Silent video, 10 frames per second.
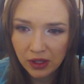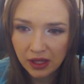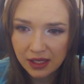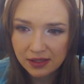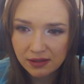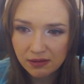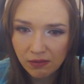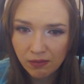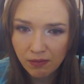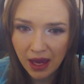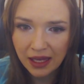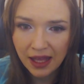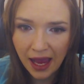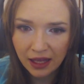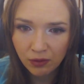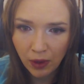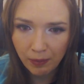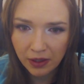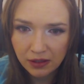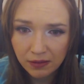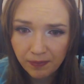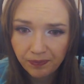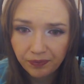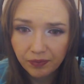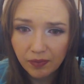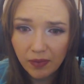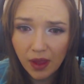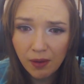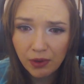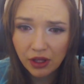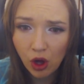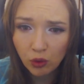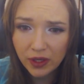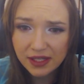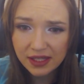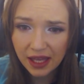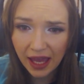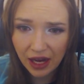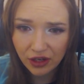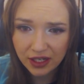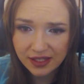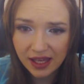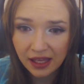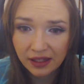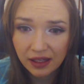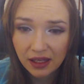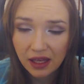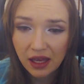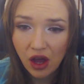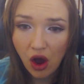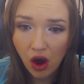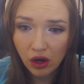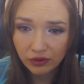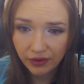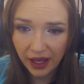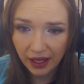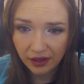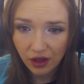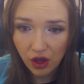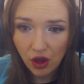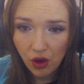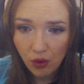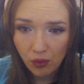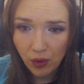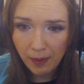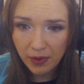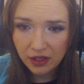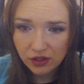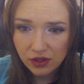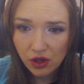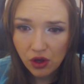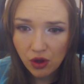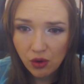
with his main hand weapon, but always carries an offhand. Weapons